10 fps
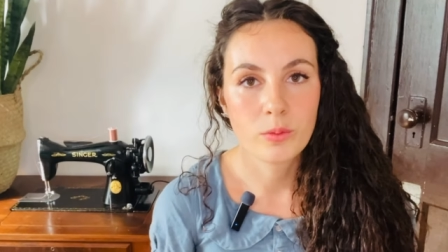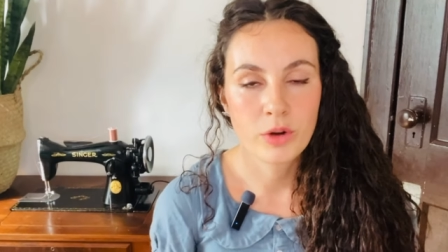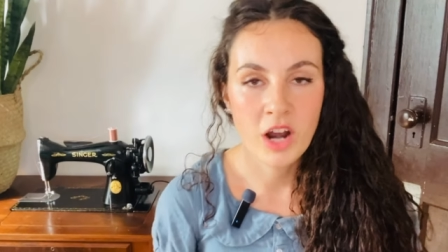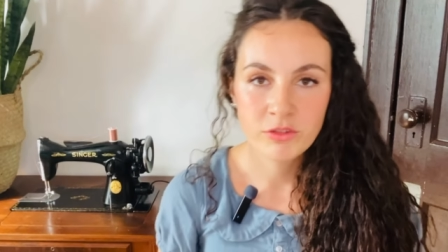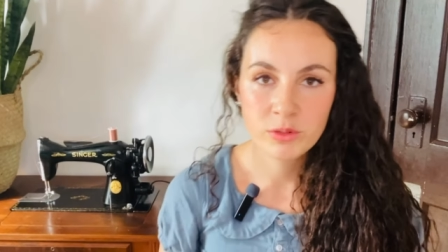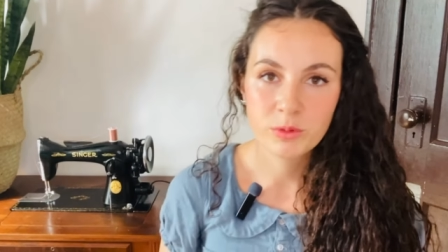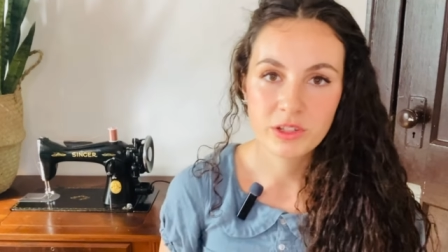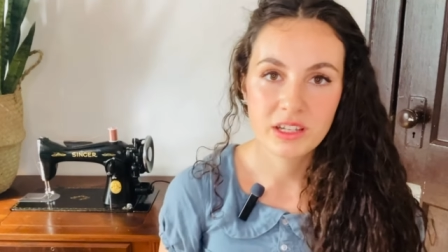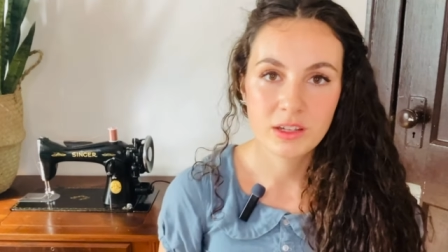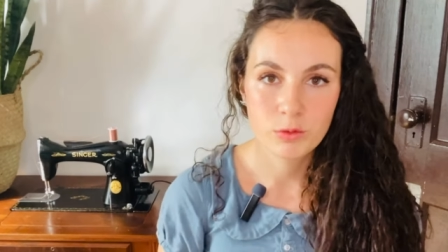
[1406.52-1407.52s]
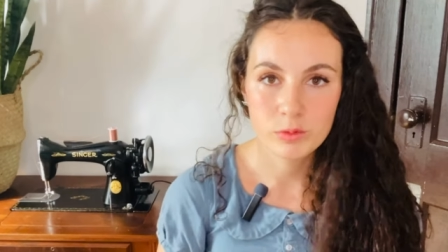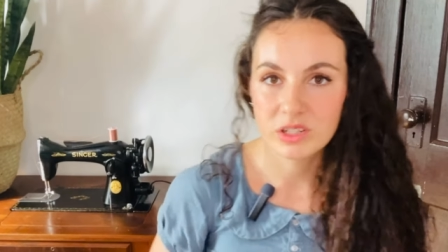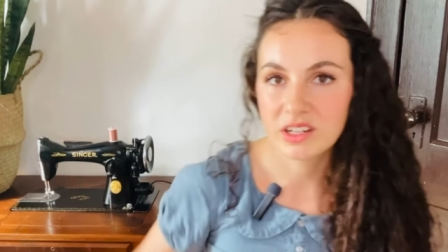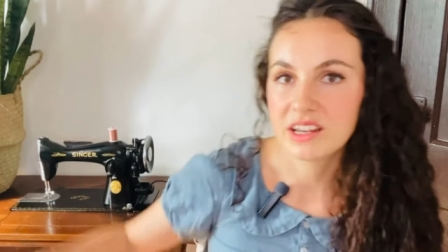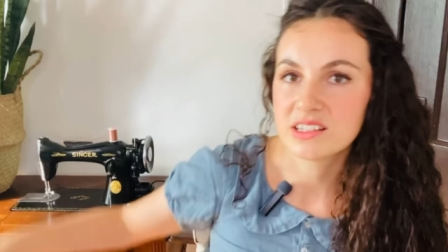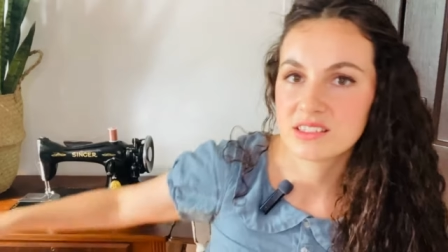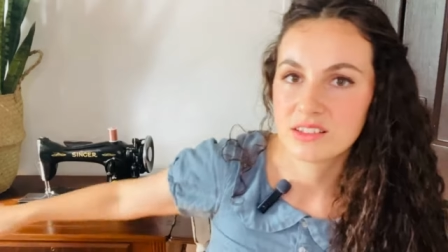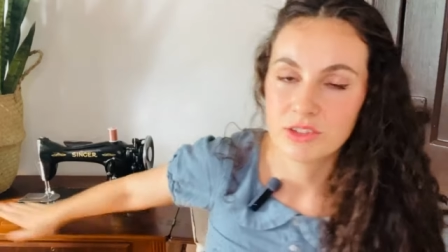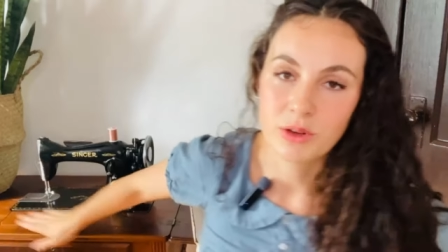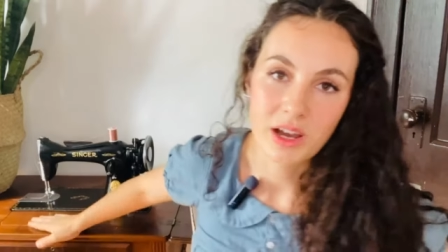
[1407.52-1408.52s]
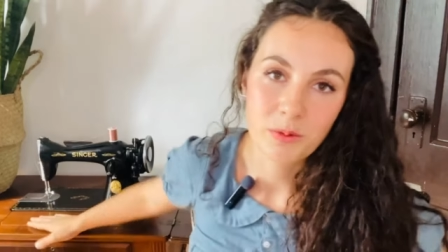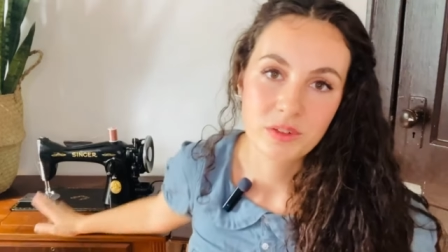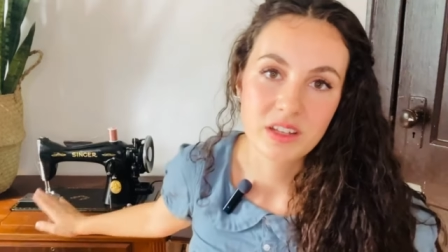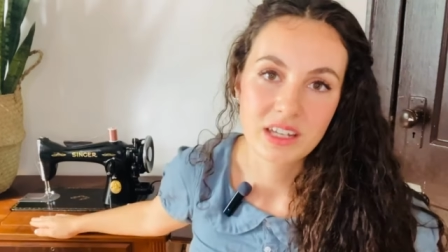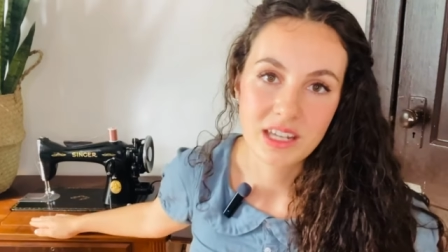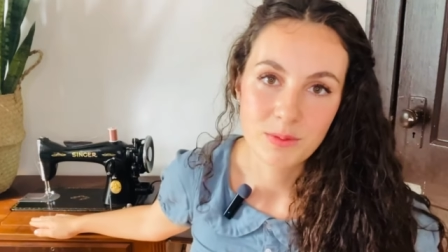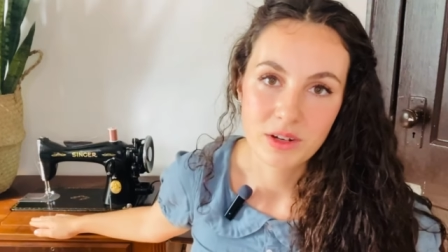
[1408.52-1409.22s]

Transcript: preferably it would be nice if you had one that came in a